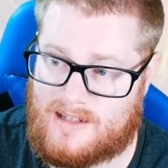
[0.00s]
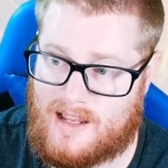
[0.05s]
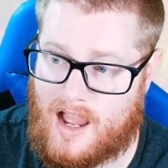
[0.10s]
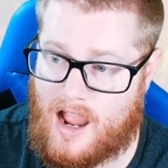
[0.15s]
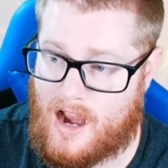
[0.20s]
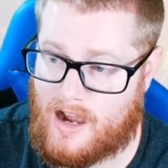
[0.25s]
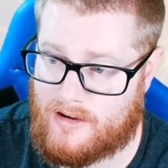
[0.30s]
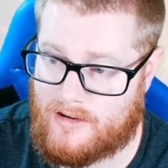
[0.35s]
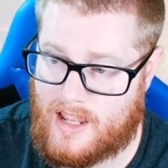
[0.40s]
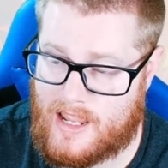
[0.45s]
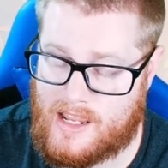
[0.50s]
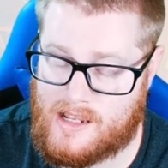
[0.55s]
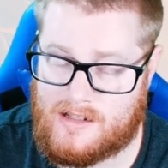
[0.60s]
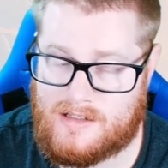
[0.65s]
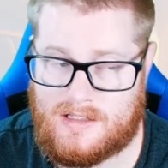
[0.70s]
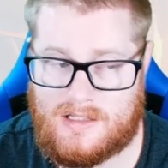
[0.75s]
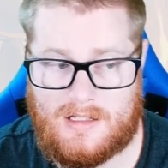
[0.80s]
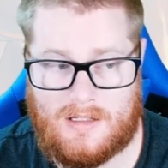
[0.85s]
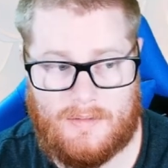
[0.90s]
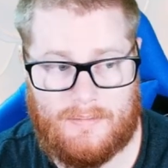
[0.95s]
Iron
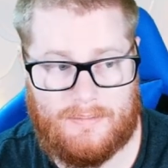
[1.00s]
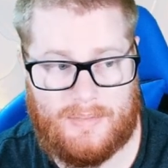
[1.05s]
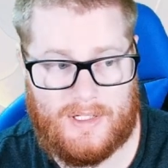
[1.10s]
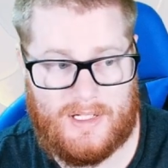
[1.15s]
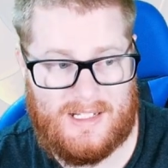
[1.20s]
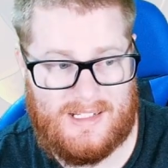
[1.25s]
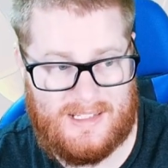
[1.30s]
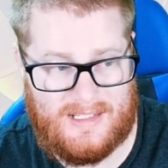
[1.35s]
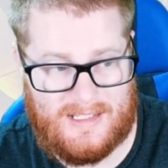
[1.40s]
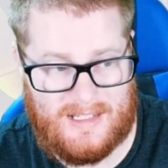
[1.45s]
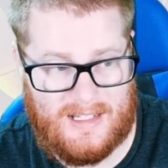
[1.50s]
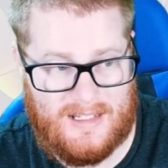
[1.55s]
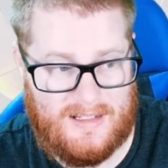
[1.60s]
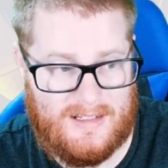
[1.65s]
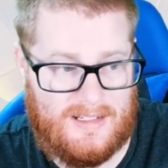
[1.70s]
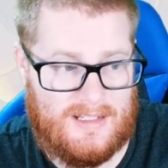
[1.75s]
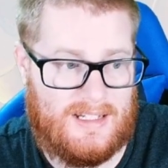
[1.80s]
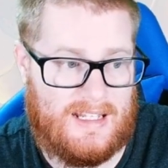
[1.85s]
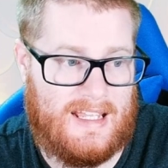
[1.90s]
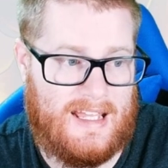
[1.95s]
Hands, but it
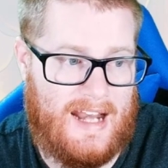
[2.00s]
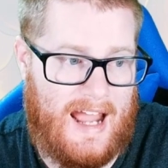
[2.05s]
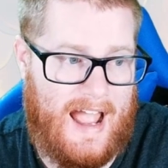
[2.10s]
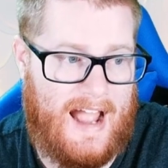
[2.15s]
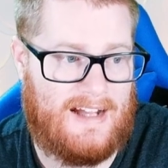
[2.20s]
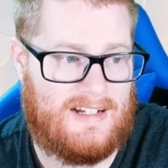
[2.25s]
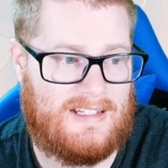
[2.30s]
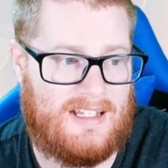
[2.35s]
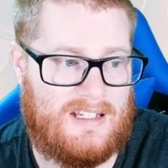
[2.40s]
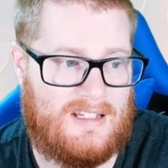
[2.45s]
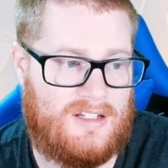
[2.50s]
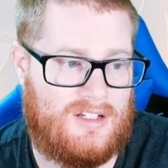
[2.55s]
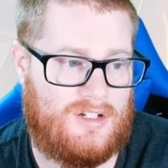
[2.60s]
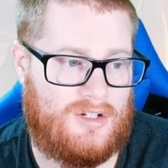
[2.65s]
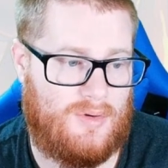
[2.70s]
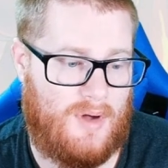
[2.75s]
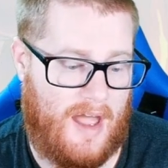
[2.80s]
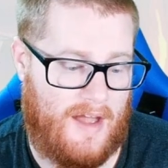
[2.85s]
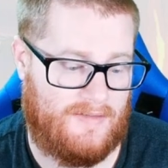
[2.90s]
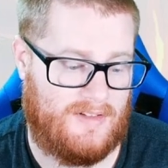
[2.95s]
does get access
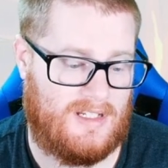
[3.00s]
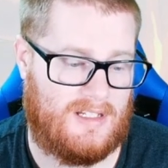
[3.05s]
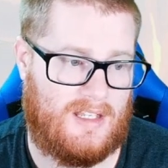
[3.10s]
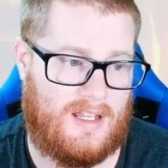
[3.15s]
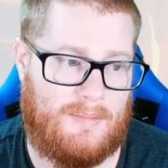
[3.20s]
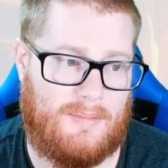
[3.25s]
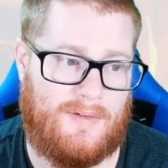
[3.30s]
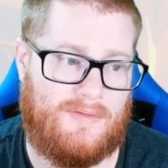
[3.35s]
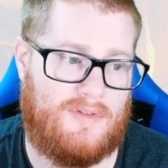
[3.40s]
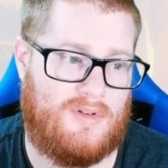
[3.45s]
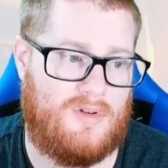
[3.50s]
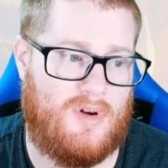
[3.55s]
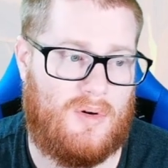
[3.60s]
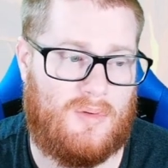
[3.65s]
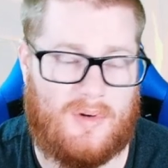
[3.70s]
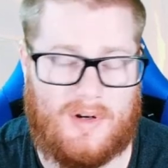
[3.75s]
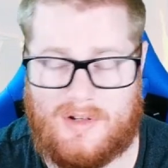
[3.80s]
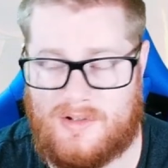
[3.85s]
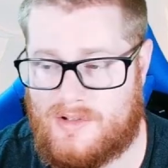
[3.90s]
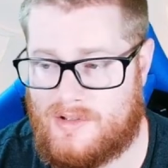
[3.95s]
to Heavy Slam. If you
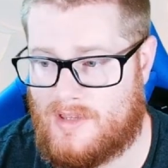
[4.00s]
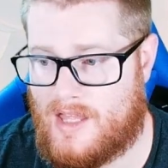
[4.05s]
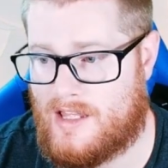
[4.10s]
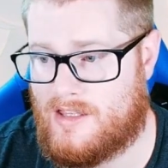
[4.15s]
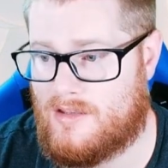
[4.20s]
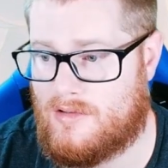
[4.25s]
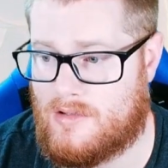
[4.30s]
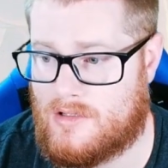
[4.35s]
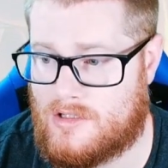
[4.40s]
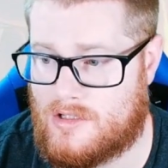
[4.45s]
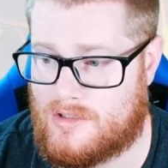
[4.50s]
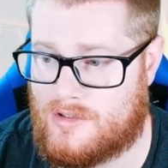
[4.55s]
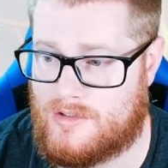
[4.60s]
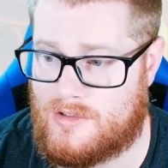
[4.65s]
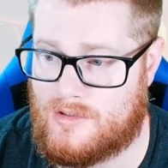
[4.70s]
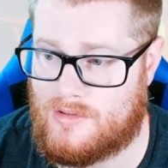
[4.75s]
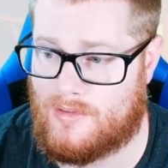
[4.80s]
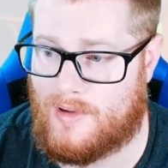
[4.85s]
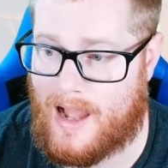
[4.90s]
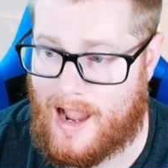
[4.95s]
don't want to do that, you can just
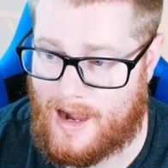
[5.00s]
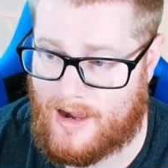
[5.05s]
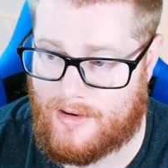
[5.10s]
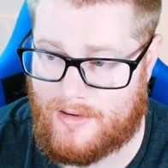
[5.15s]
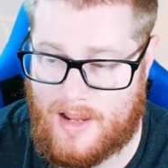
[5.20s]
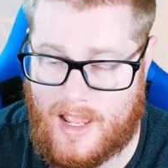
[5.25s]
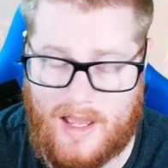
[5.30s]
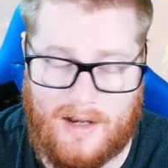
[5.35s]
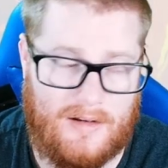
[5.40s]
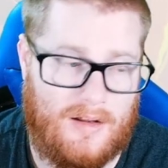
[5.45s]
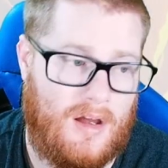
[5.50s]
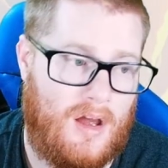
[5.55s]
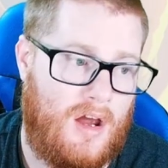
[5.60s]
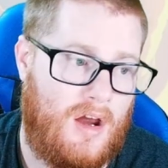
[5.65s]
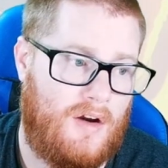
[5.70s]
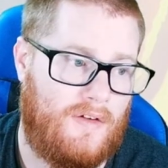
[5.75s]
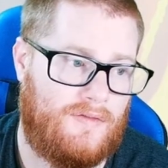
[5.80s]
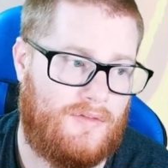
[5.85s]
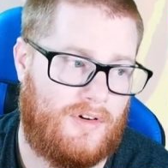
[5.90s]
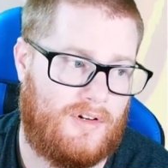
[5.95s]
do Iron Head,
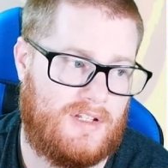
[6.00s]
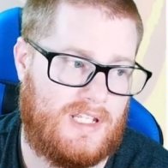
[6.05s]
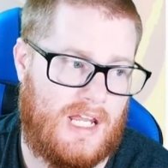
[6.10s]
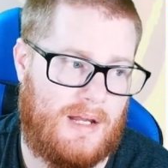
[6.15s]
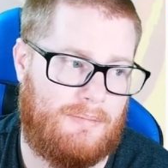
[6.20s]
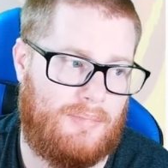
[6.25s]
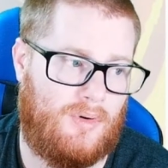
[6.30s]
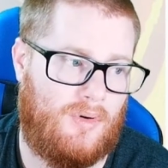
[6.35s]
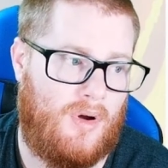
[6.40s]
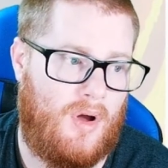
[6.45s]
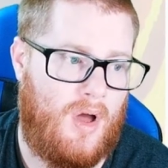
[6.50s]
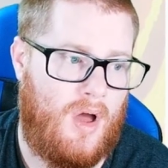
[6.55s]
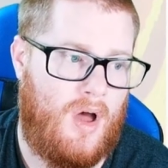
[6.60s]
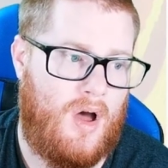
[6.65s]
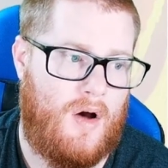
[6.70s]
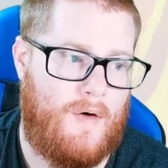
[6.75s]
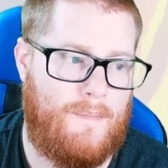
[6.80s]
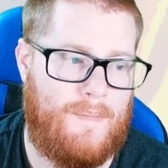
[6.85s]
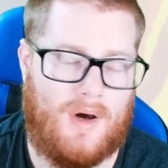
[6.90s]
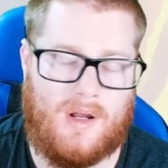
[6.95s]
for example.
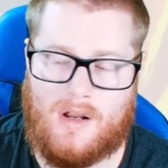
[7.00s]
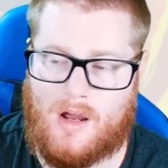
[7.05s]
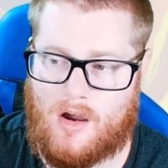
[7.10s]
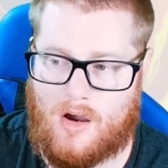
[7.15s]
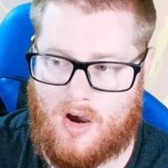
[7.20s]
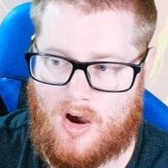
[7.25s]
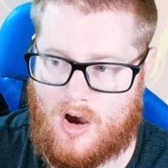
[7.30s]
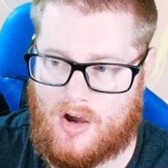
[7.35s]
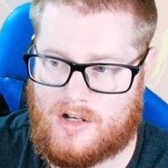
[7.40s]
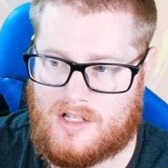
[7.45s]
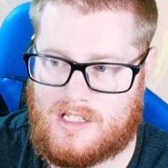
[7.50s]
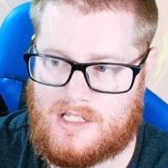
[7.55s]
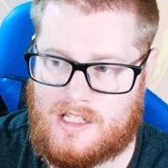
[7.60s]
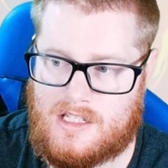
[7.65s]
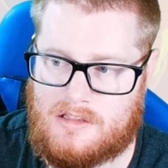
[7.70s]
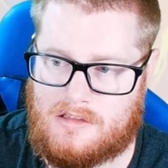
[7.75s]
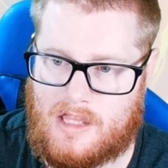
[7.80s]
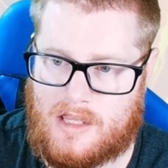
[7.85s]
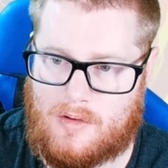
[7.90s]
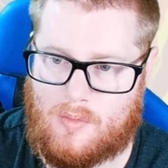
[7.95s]
But
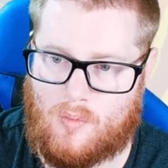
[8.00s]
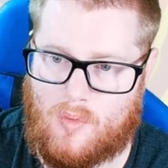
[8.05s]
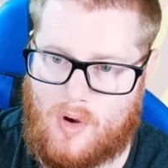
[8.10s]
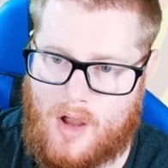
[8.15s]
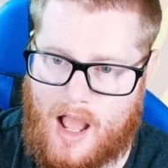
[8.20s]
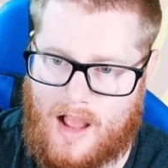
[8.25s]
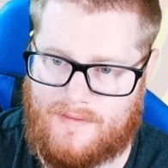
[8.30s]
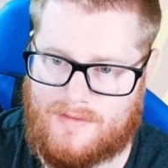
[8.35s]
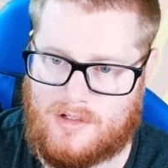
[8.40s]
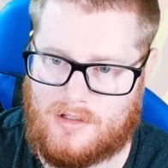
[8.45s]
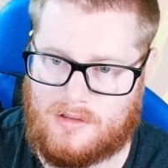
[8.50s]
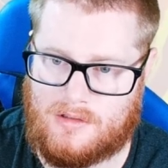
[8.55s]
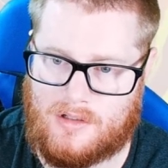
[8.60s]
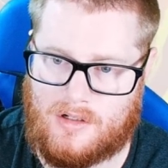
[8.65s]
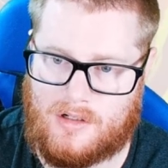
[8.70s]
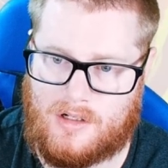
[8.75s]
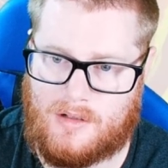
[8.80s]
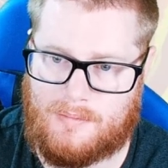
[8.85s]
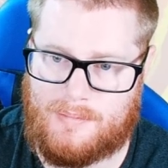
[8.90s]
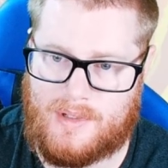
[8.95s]
honestly, like we'll have to
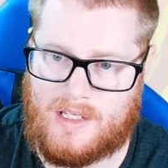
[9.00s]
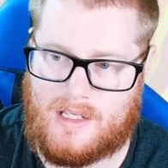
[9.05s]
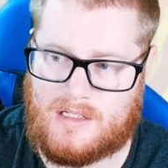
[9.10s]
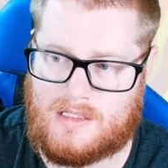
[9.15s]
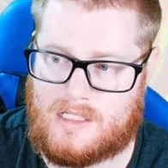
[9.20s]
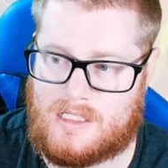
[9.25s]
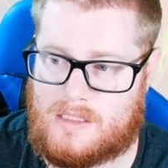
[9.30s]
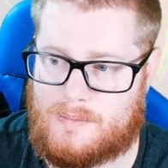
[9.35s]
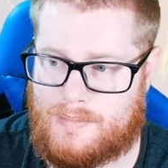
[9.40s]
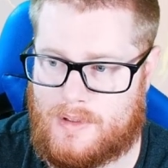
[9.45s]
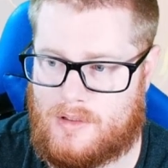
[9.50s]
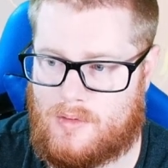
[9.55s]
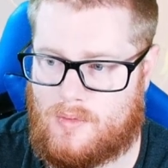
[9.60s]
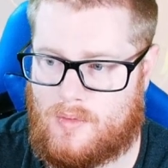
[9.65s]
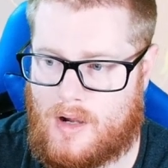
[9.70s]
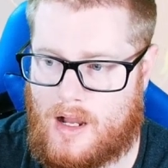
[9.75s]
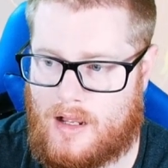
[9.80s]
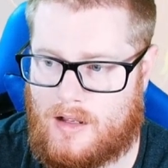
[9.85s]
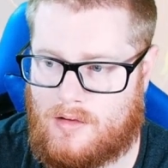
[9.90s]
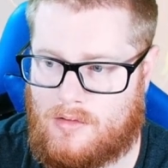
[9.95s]
look because it's been a
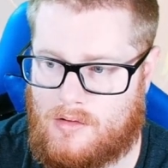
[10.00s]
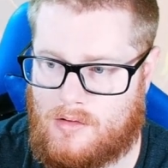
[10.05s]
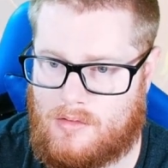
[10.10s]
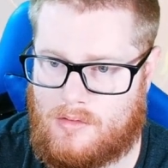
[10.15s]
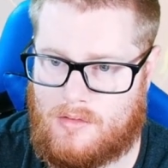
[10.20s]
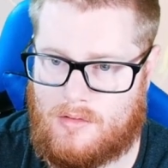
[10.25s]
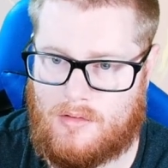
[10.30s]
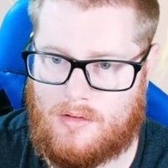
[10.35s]
while.